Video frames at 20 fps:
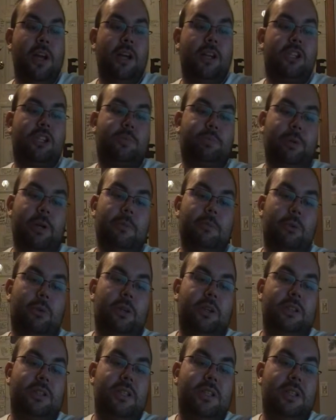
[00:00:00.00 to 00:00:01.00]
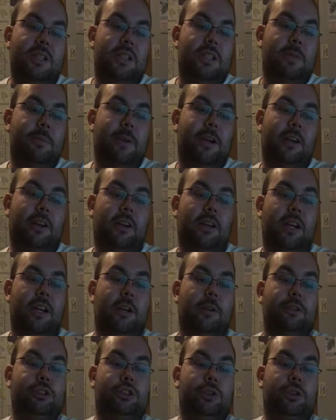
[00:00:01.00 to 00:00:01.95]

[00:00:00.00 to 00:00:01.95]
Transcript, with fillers: Springboard DDT by Gargano.